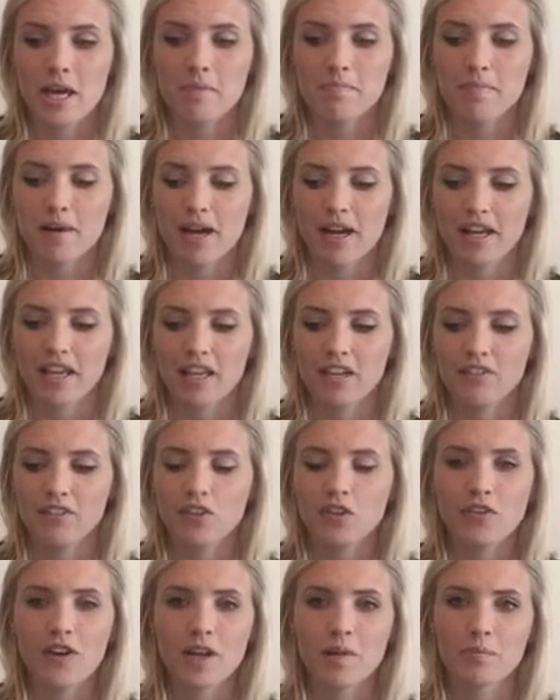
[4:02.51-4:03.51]
But if
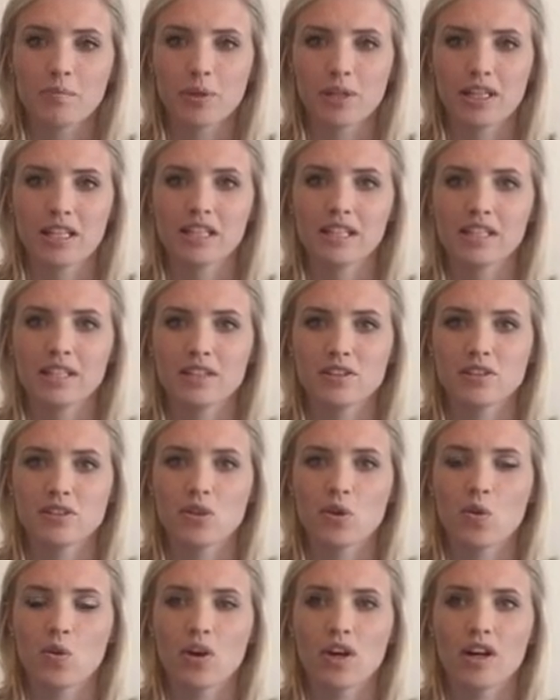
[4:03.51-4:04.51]
you've had a pretty clean
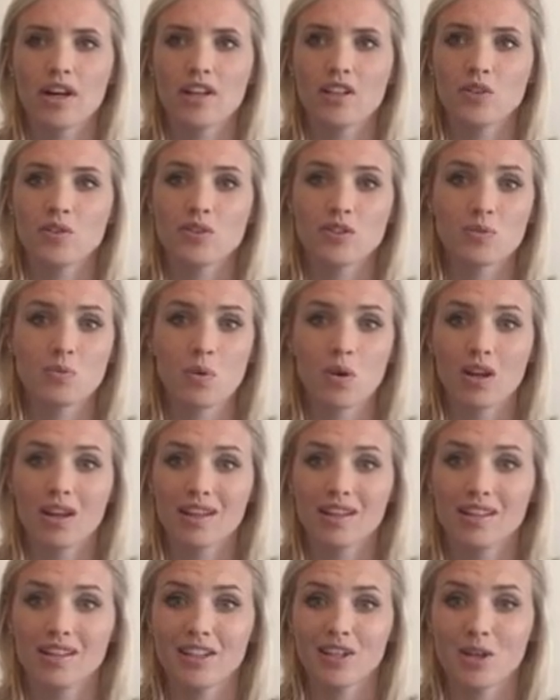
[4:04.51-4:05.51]
score and you just want
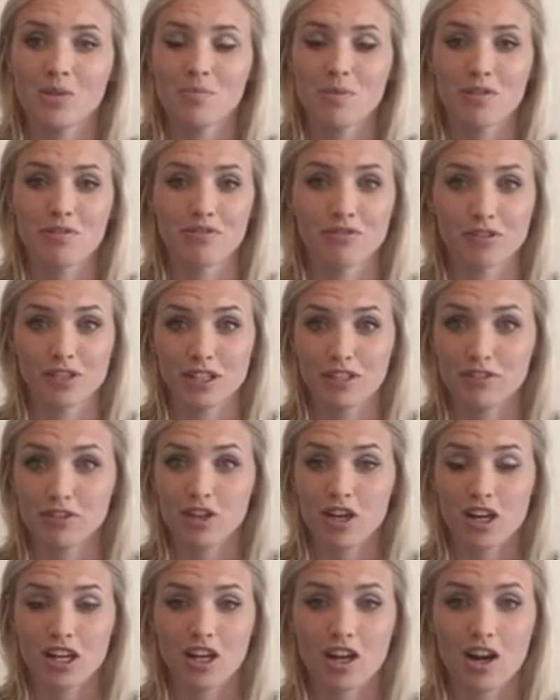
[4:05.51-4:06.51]
to, be free of
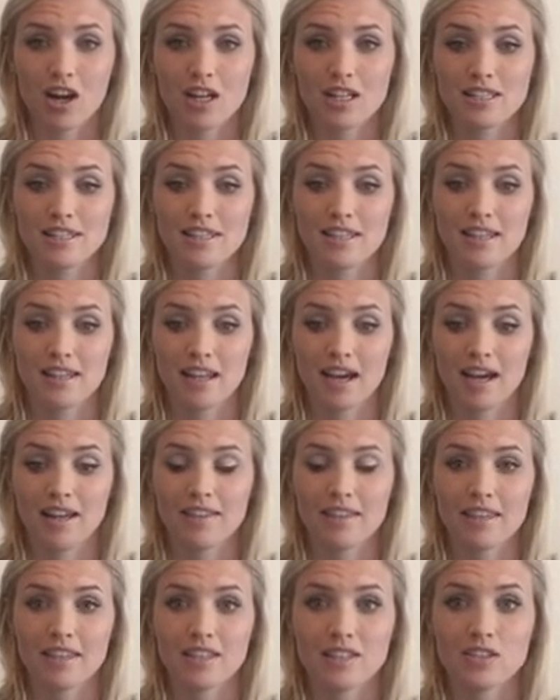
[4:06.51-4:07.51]
credit cards, then I
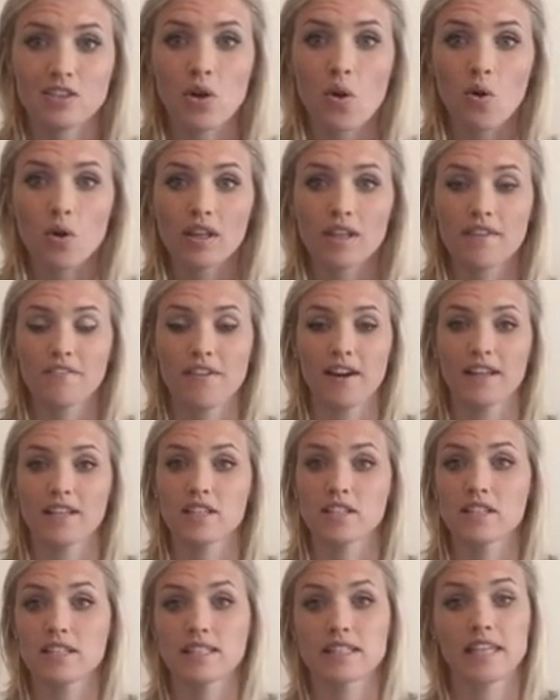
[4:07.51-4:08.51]
think it's totally fine to
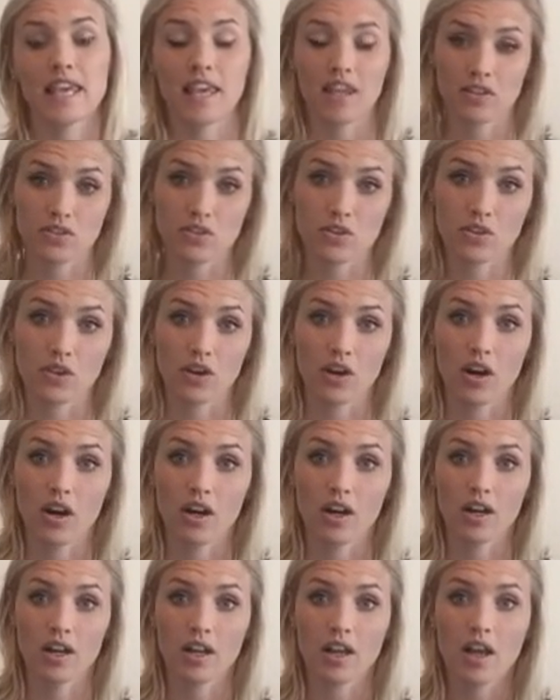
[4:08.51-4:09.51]
just cancel the
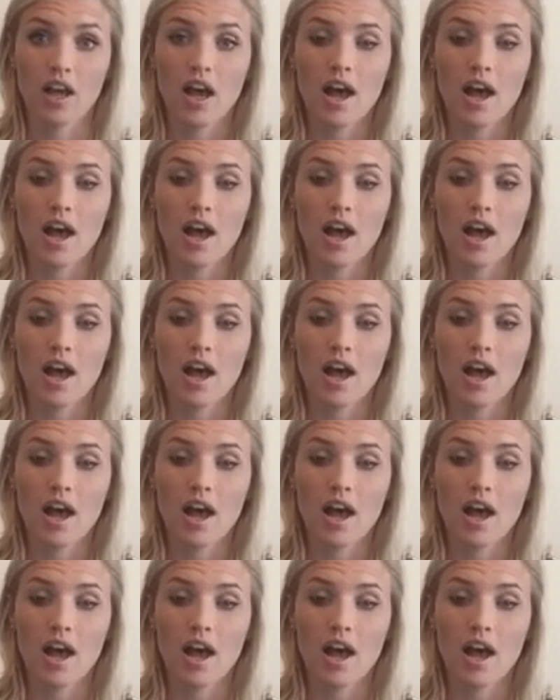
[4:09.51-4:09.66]
card.